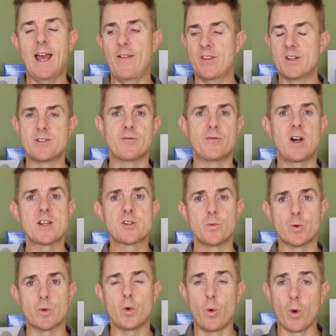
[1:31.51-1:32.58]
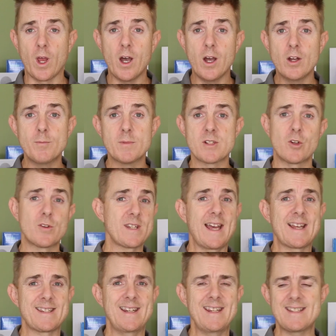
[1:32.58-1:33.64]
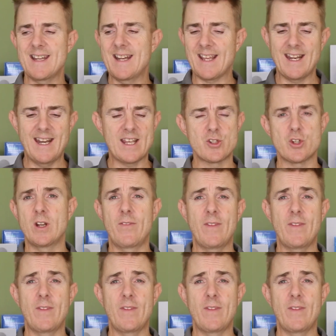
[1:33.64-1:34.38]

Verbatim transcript: and the device will call home as long as it has an internet connection,